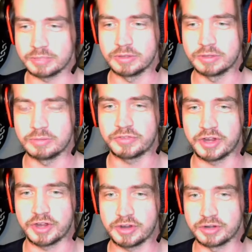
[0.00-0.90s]
Moon
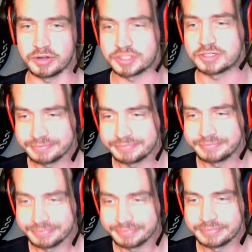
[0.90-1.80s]
was for girls.
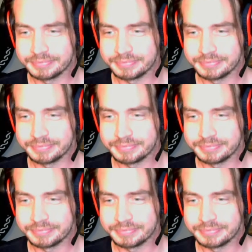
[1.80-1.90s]
Yeah.